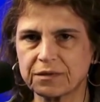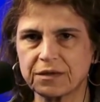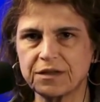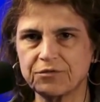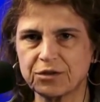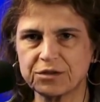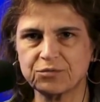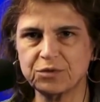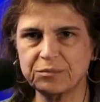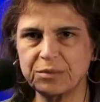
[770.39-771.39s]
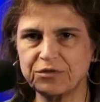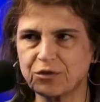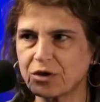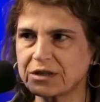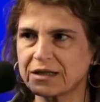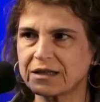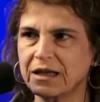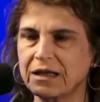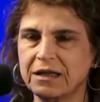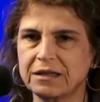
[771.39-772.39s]
difference with before,
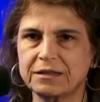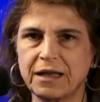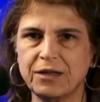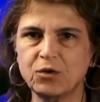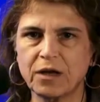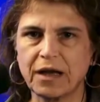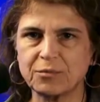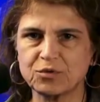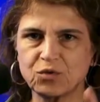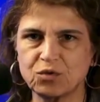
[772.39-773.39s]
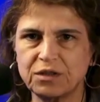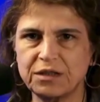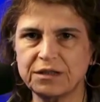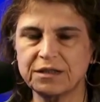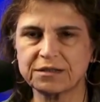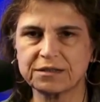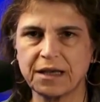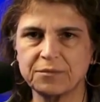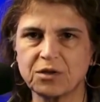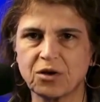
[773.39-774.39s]
that they look absolutely the
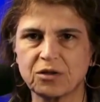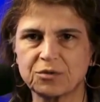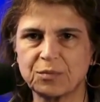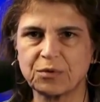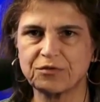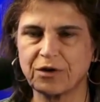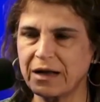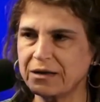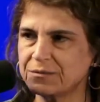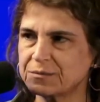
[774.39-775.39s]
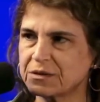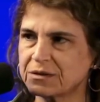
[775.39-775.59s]
same color profile.